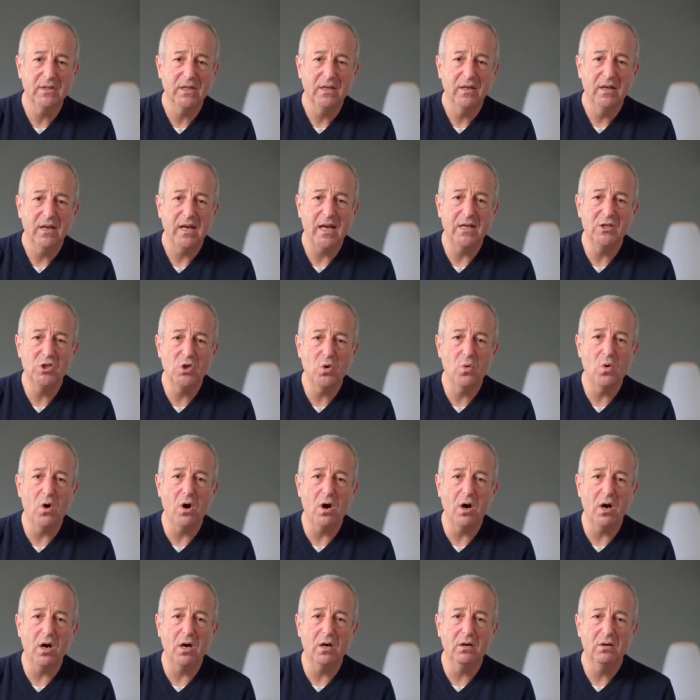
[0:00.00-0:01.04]
And you
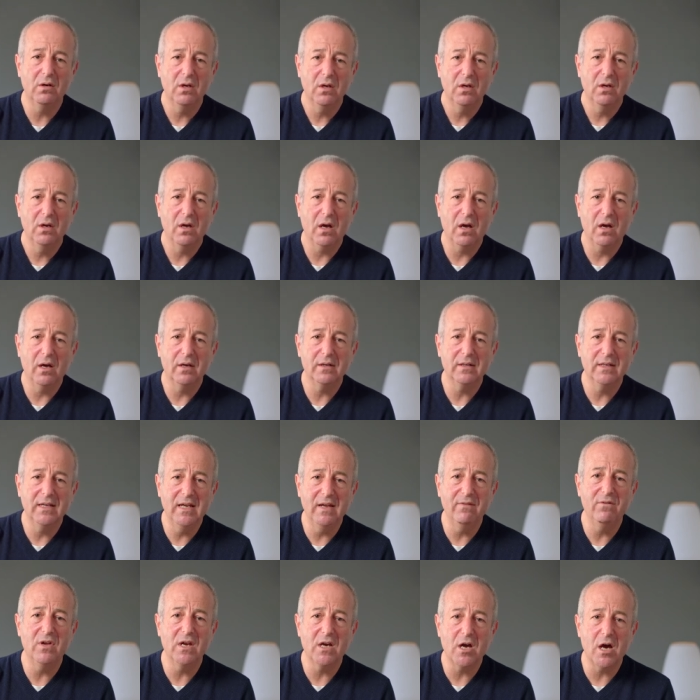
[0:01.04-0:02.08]
are uh,
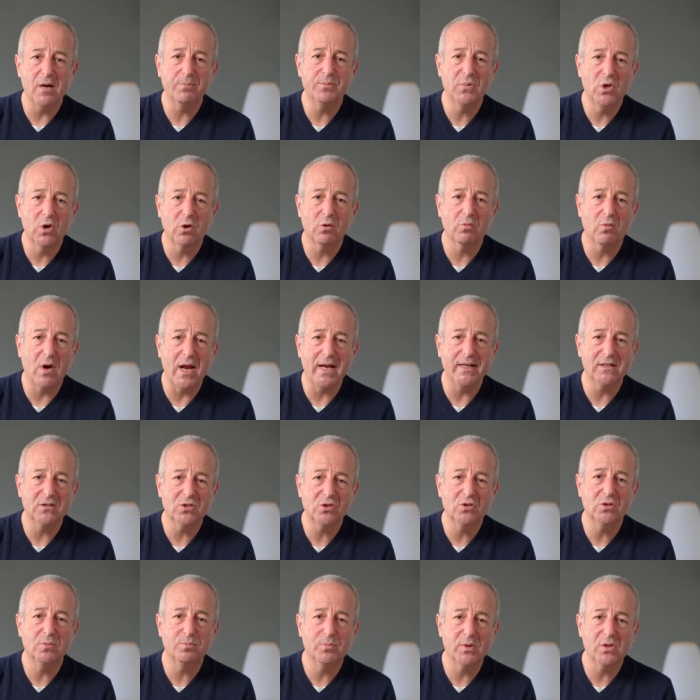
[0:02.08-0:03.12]
giving up your rights
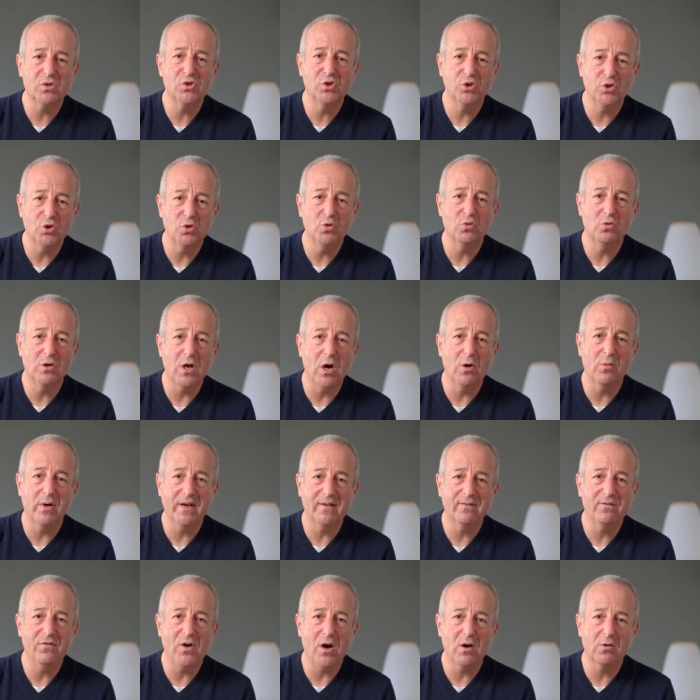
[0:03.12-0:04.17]
to pursue going
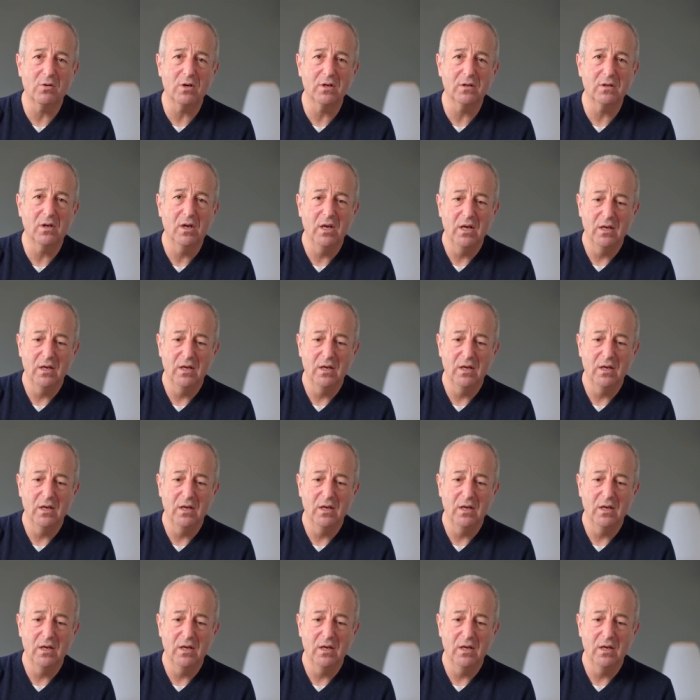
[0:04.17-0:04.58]
forward.